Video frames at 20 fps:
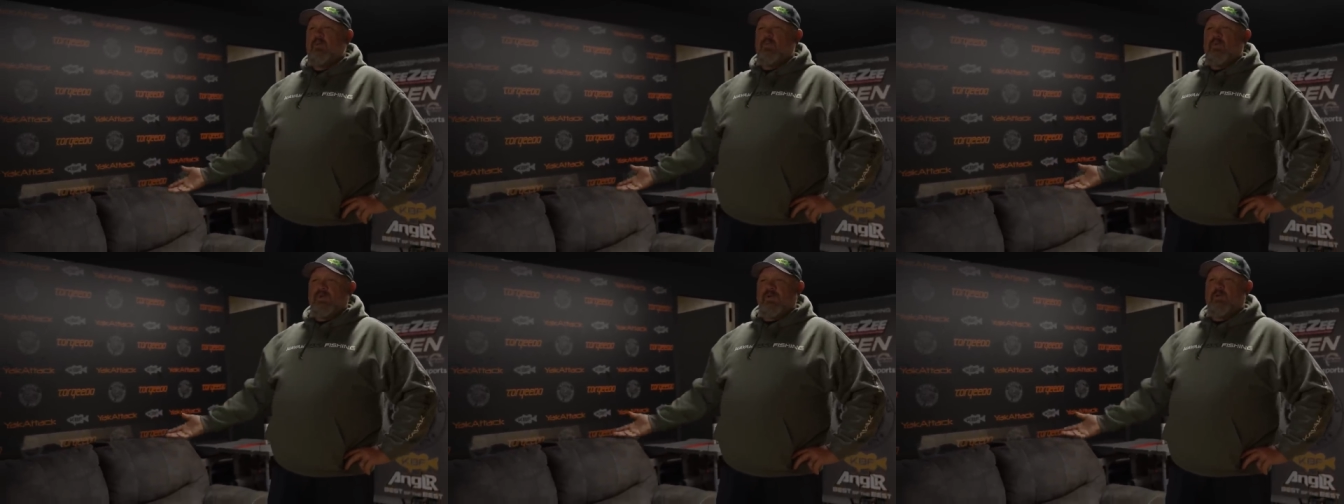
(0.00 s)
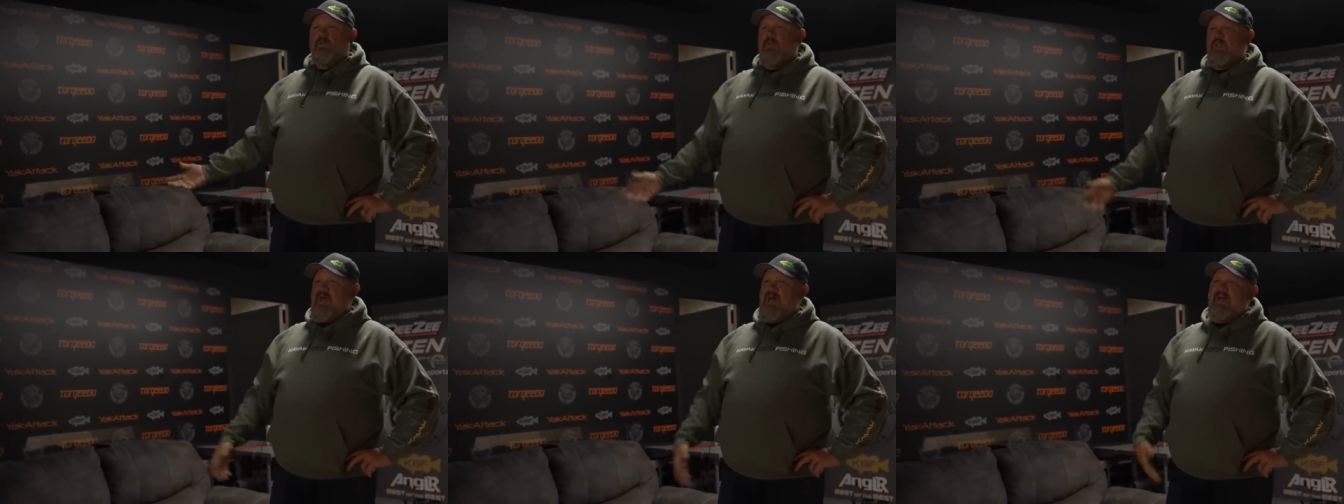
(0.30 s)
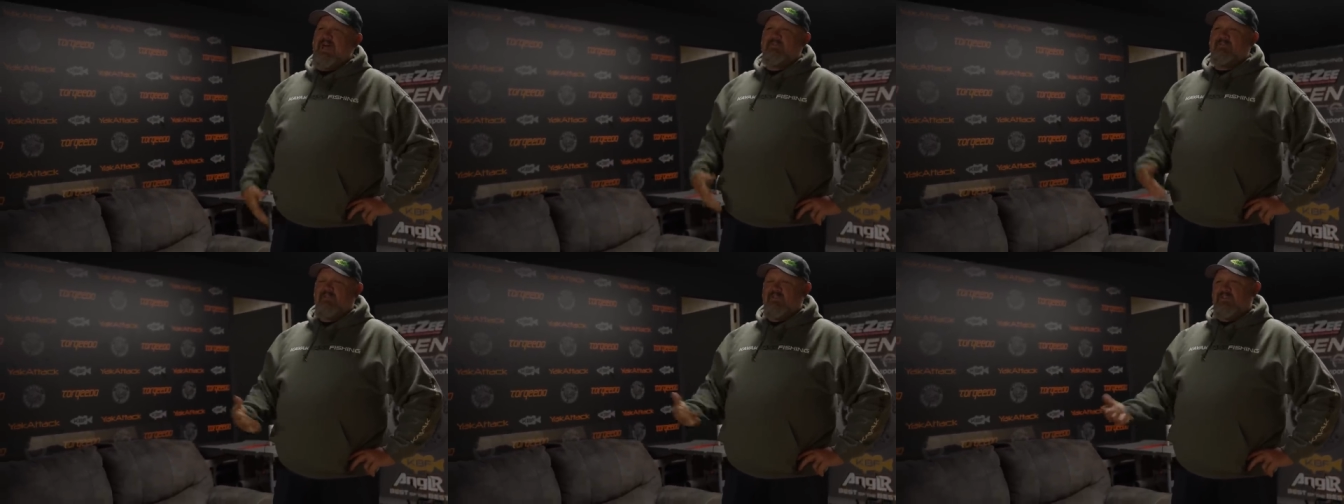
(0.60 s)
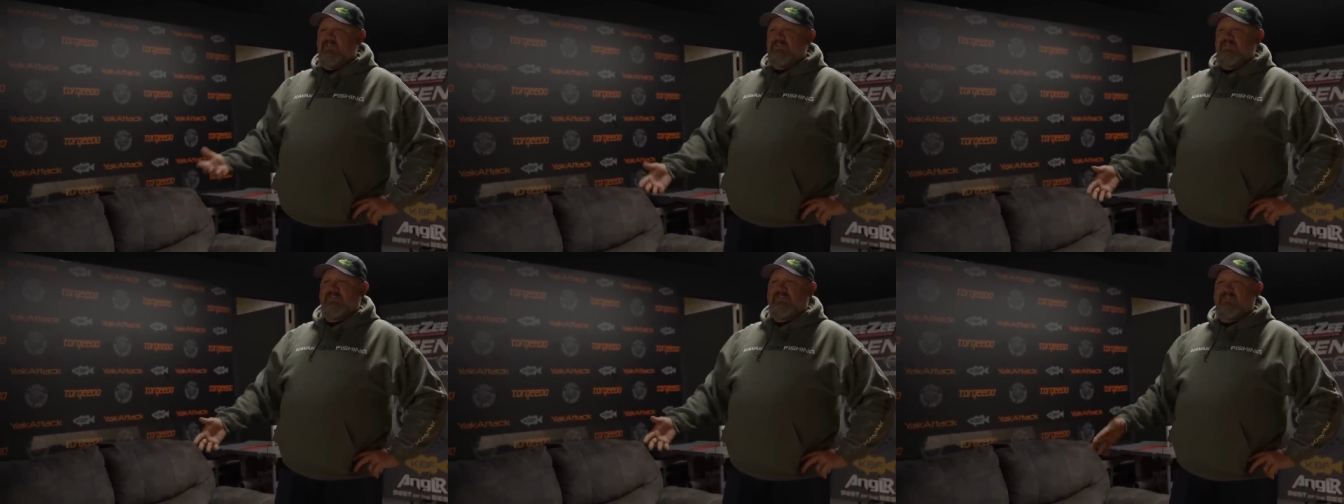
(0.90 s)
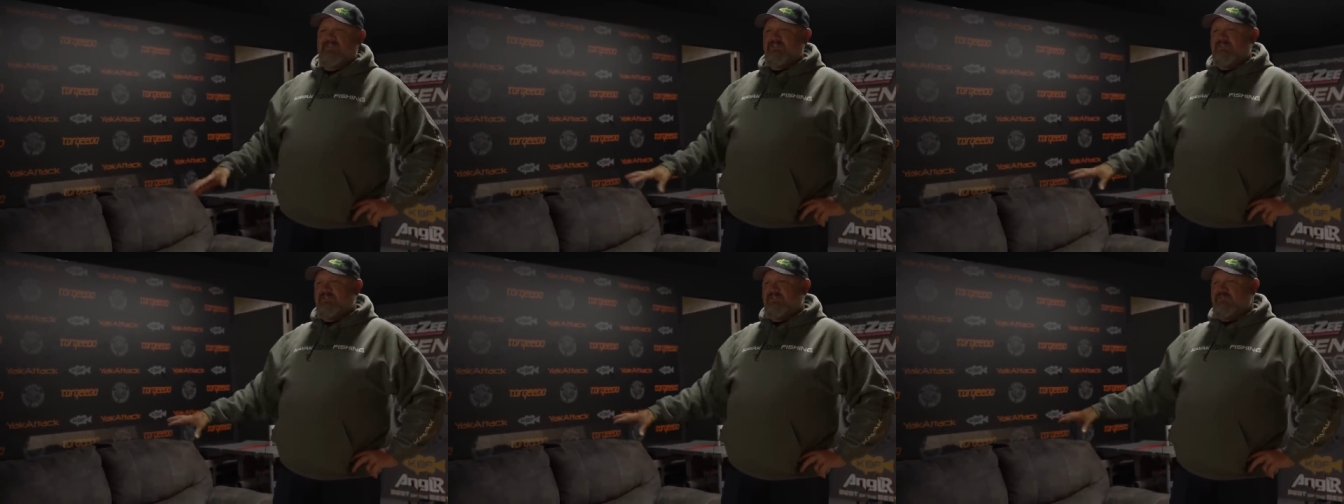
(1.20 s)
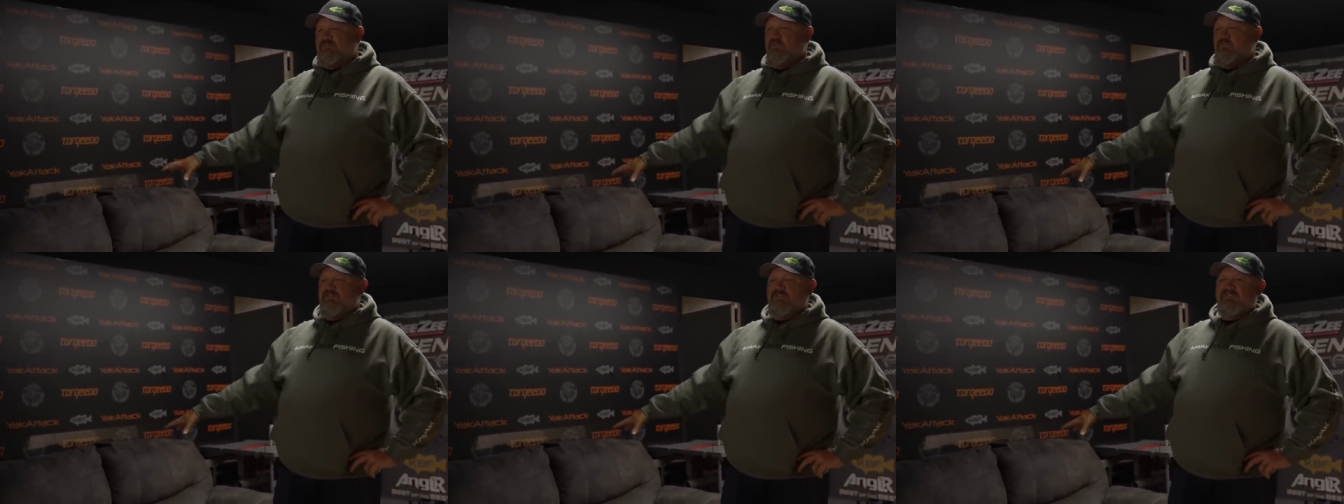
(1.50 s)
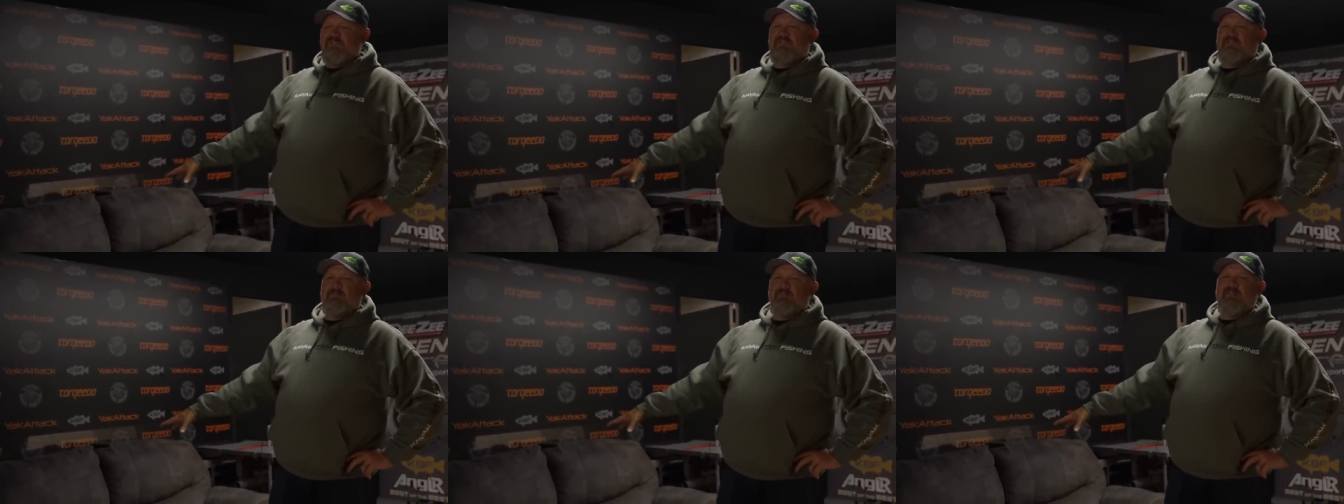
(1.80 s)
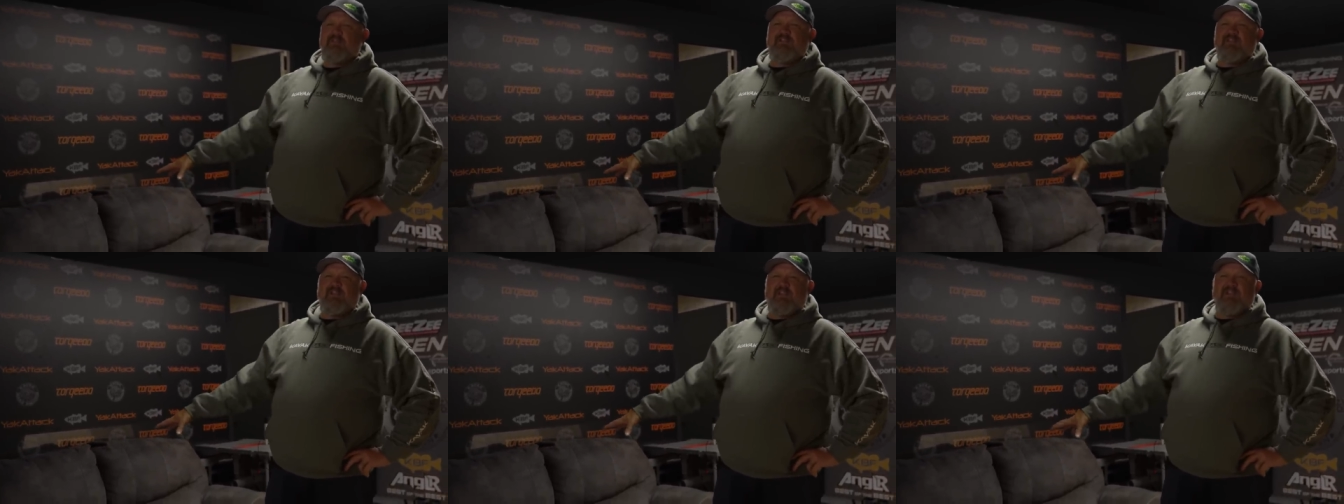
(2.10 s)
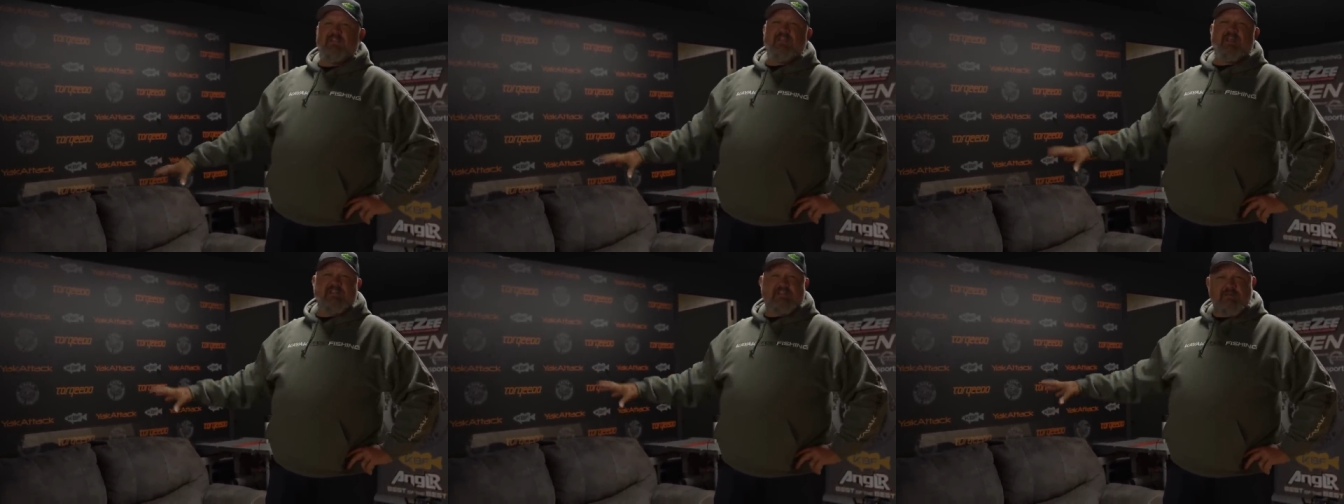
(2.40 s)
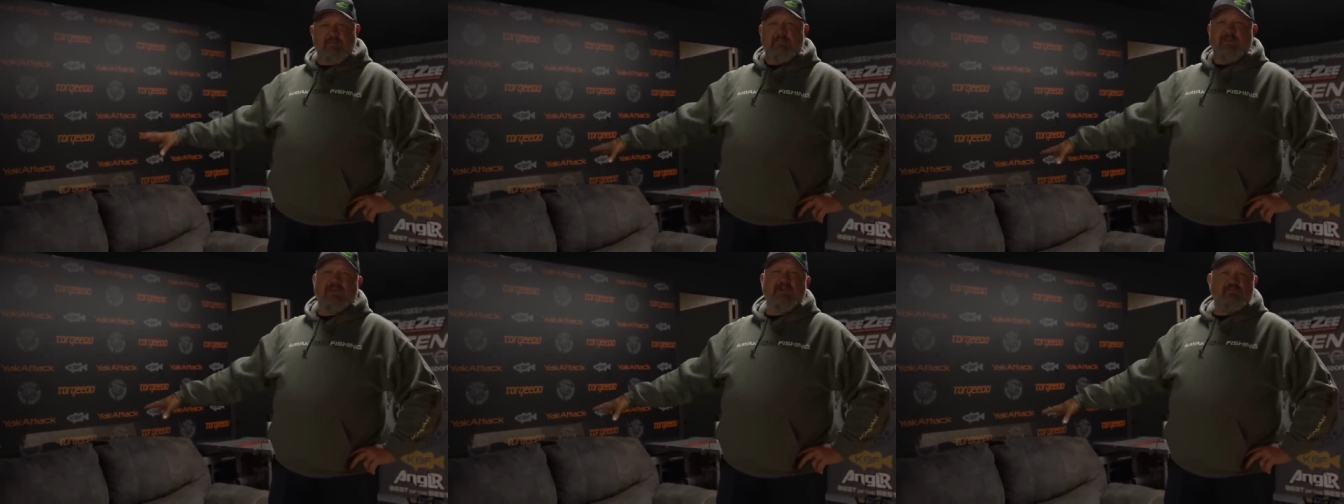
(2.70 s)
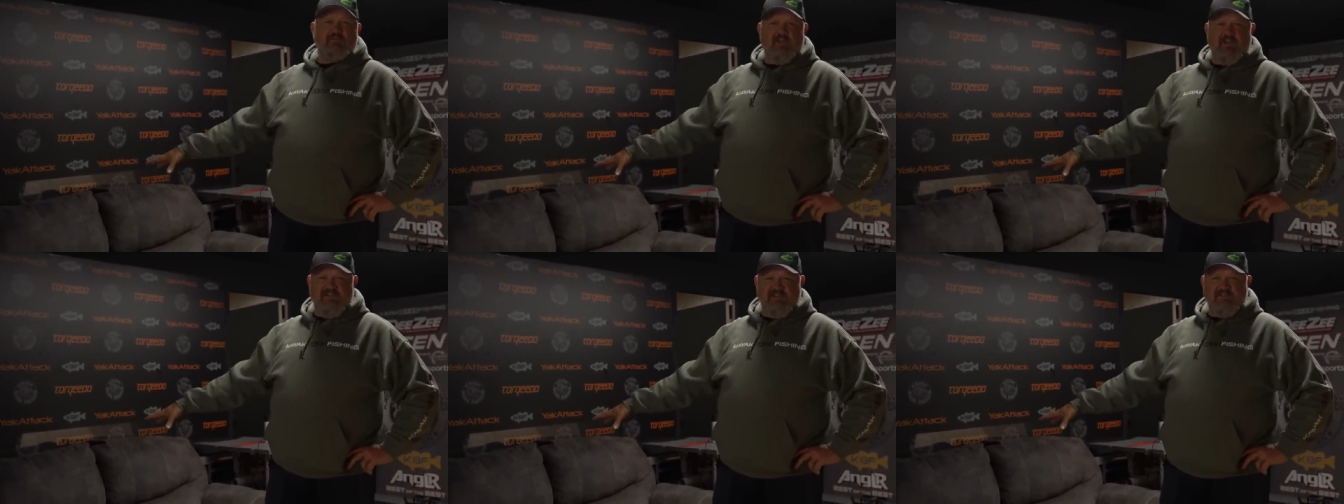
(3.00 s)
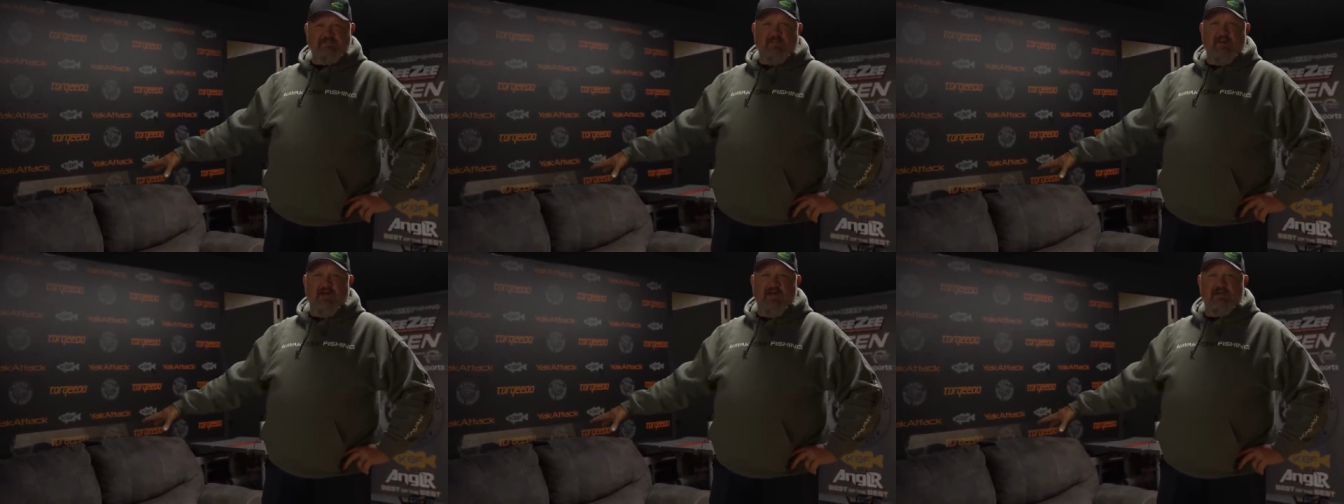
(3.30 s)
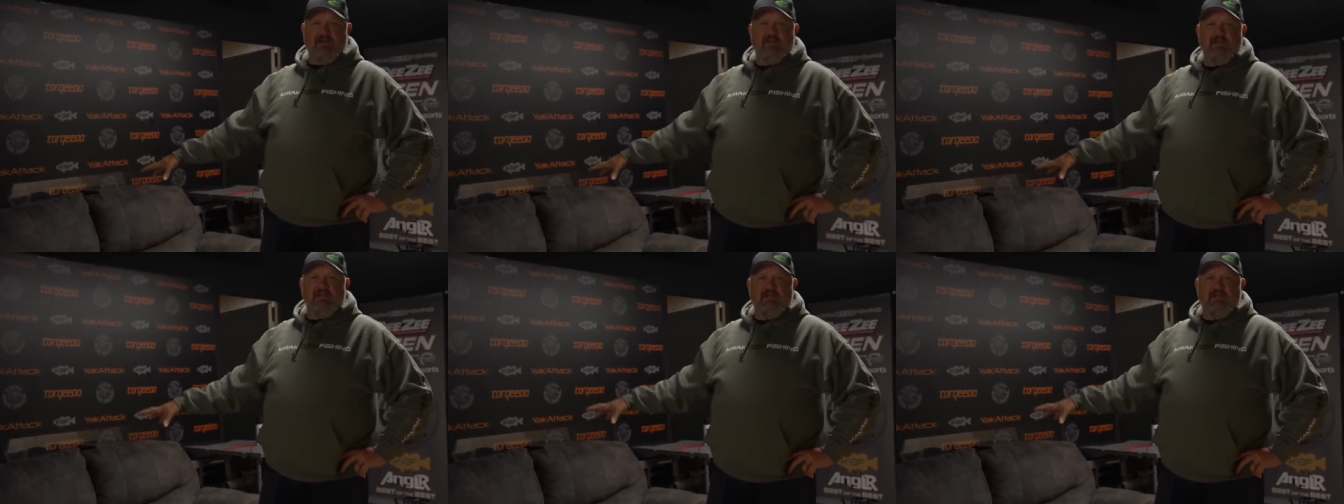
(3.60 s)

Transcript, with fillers: we go live and things like this. So this is going to be the like the make ready spot.